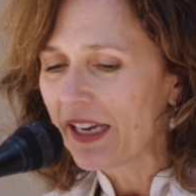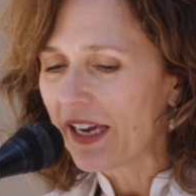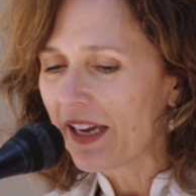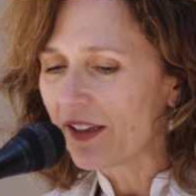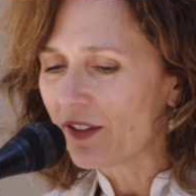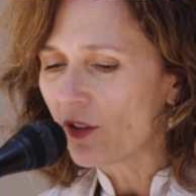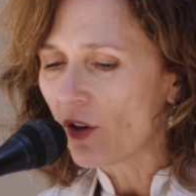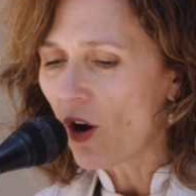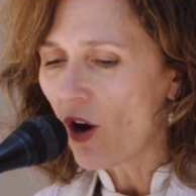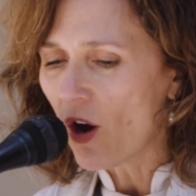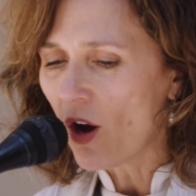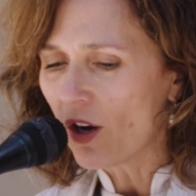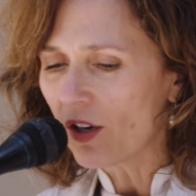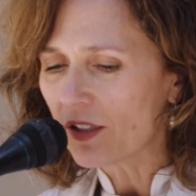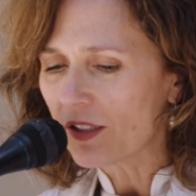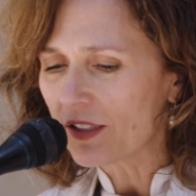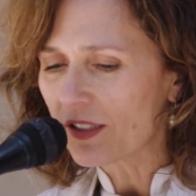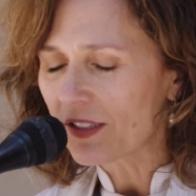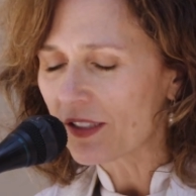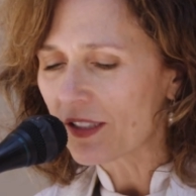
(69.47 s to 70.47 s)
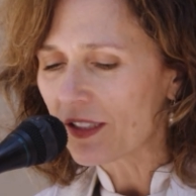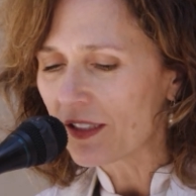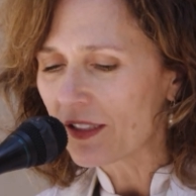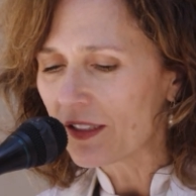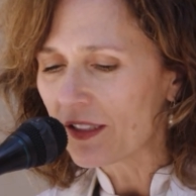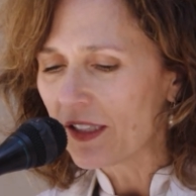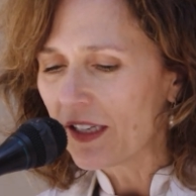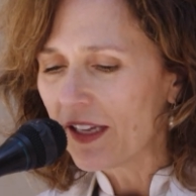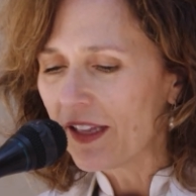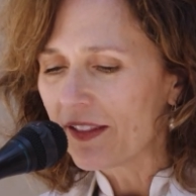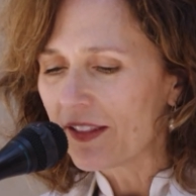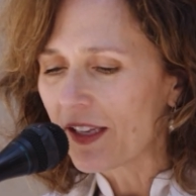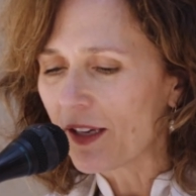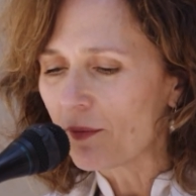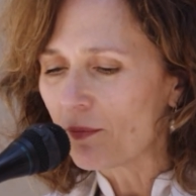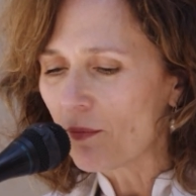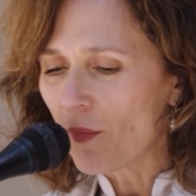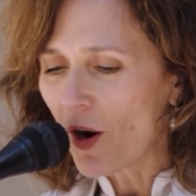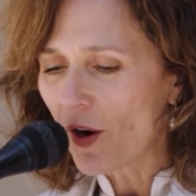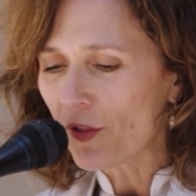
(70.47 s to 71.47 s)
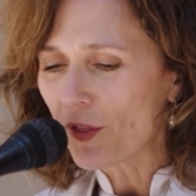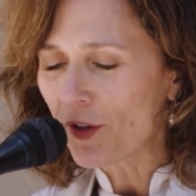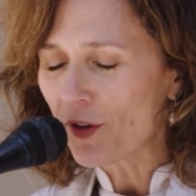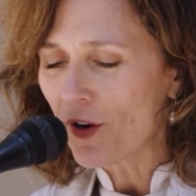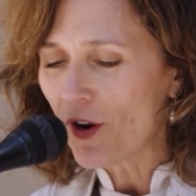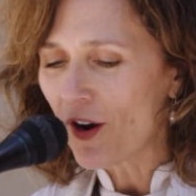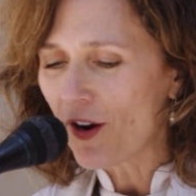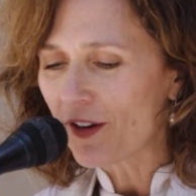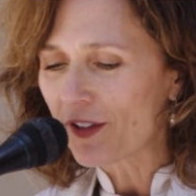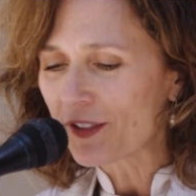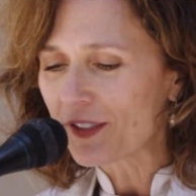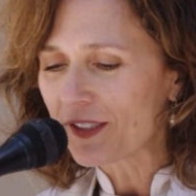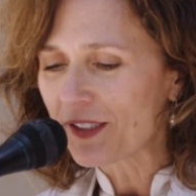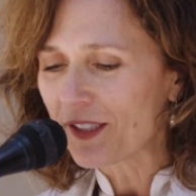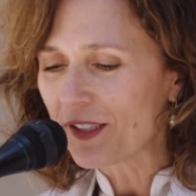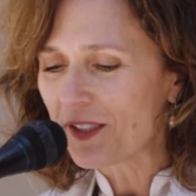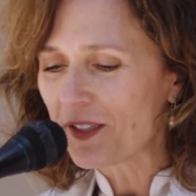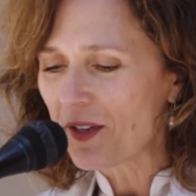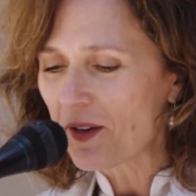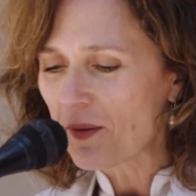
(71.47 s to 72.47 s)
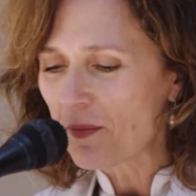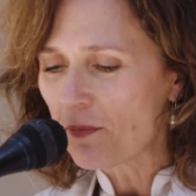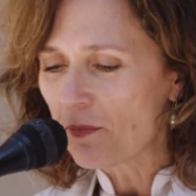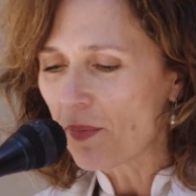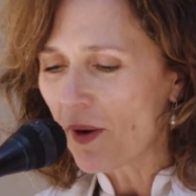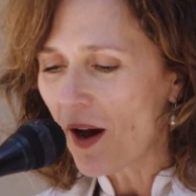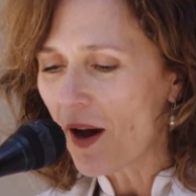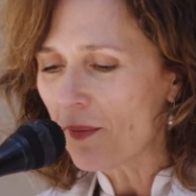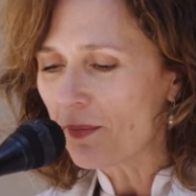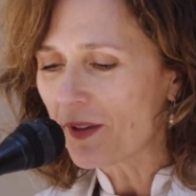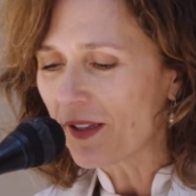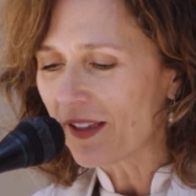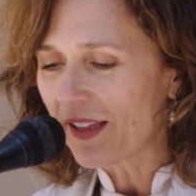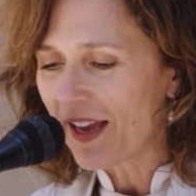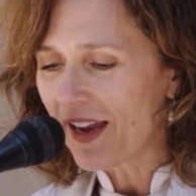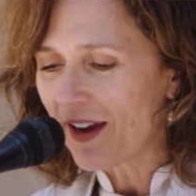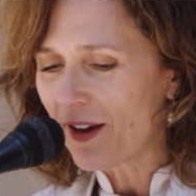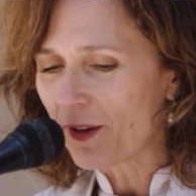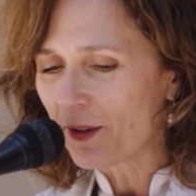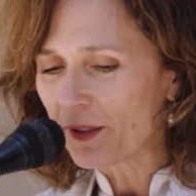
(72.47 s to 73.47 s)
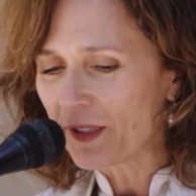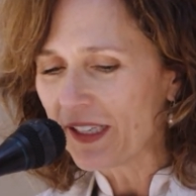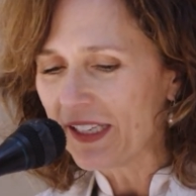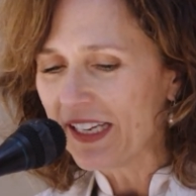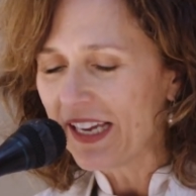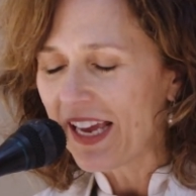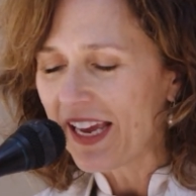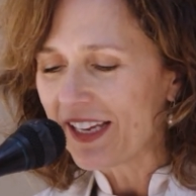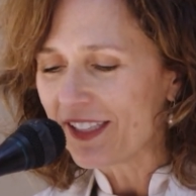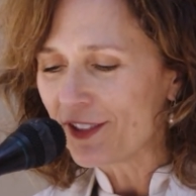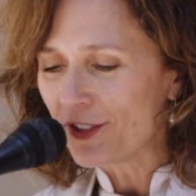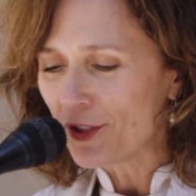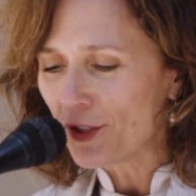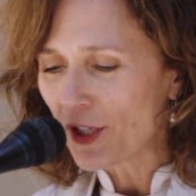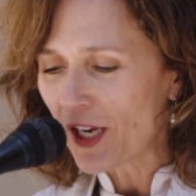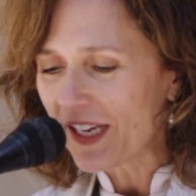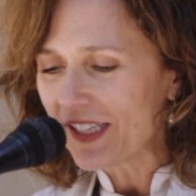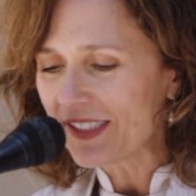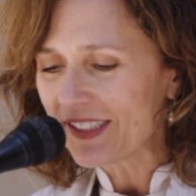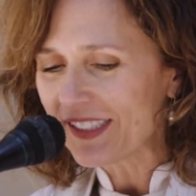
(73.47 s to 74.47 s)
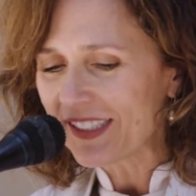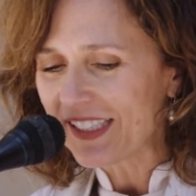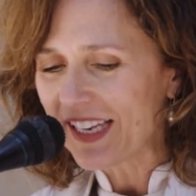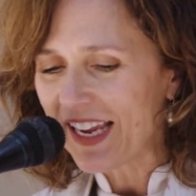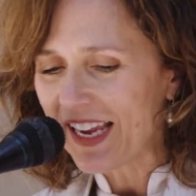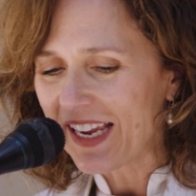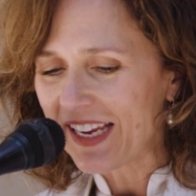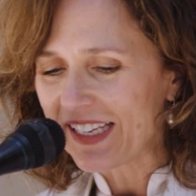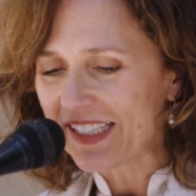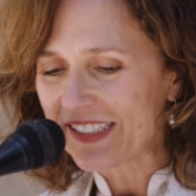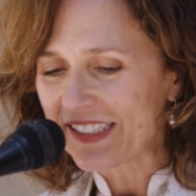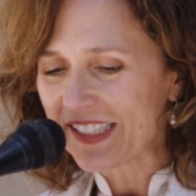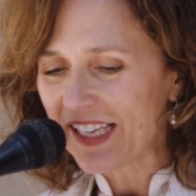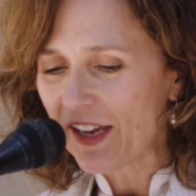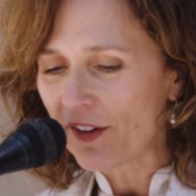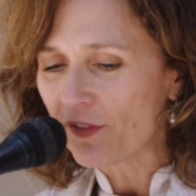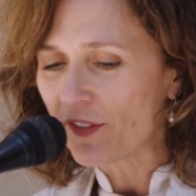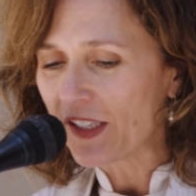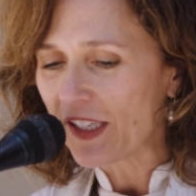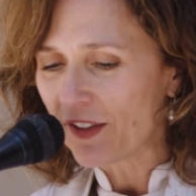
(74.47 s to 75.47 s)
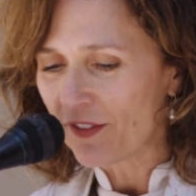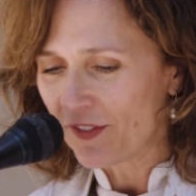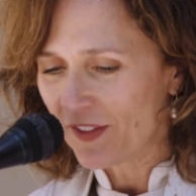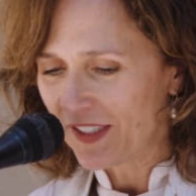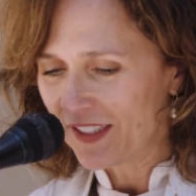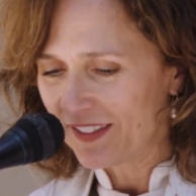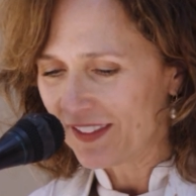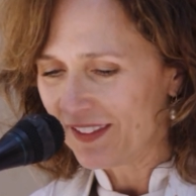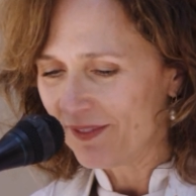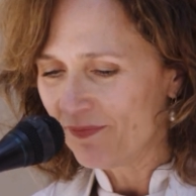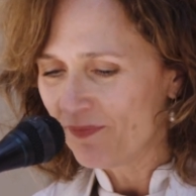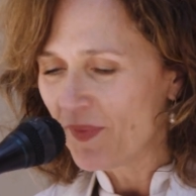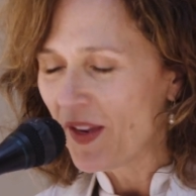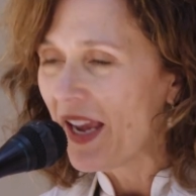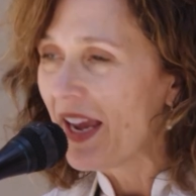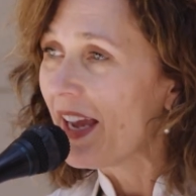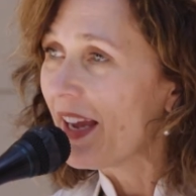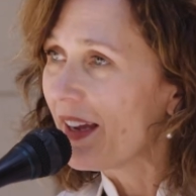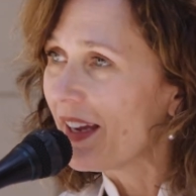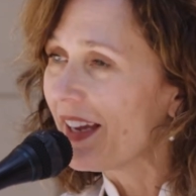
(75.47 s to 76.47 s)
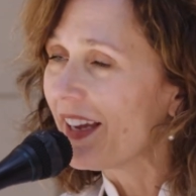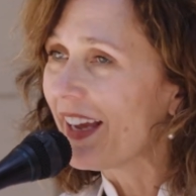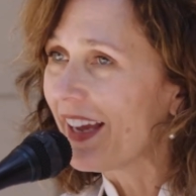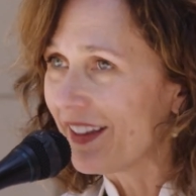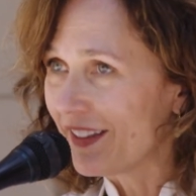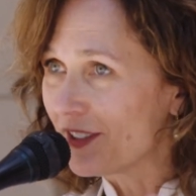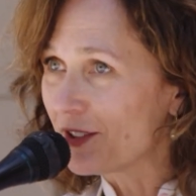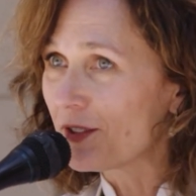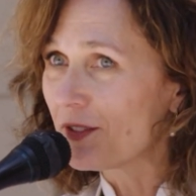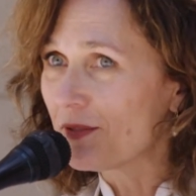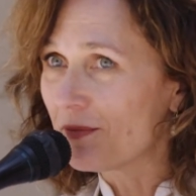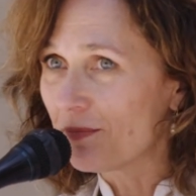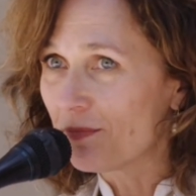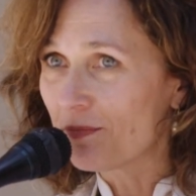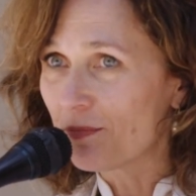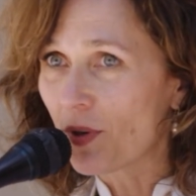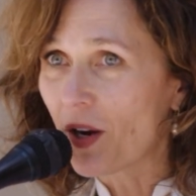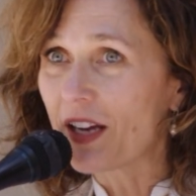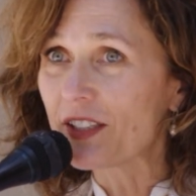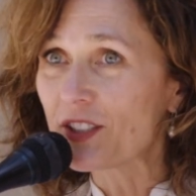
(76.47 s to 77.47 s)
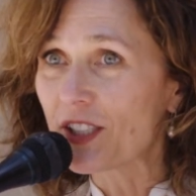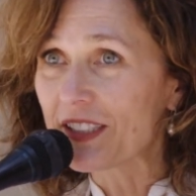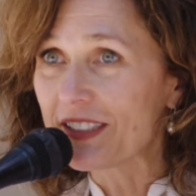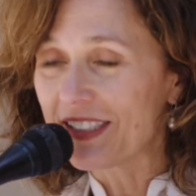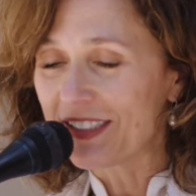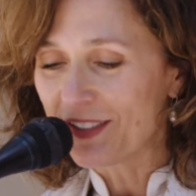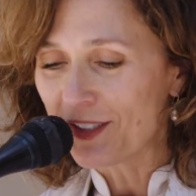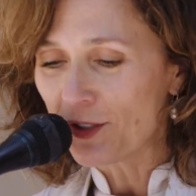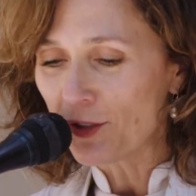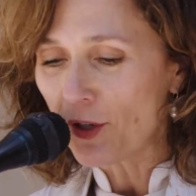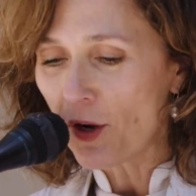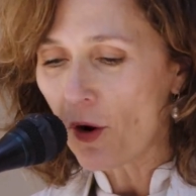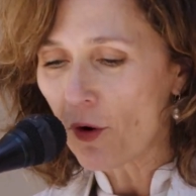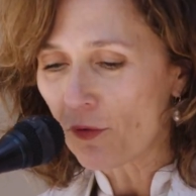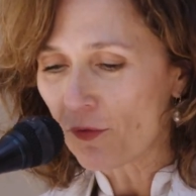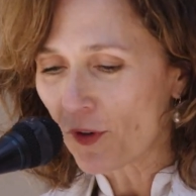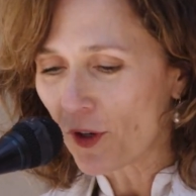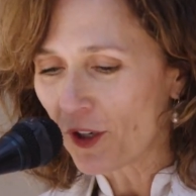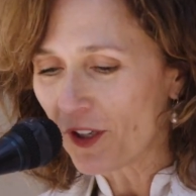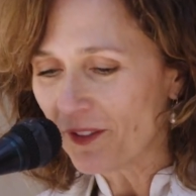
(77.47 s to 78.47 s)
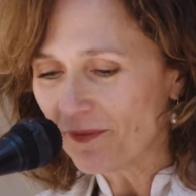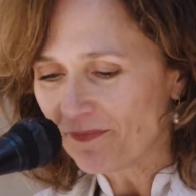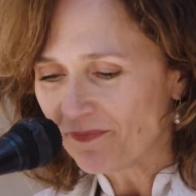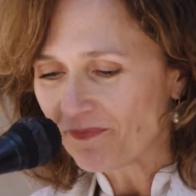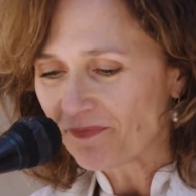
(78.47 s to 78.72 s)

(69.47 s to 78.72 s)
and angst that Martha Carlson, Bob Cloud, and Jason Hayes have given. And the project isn't over,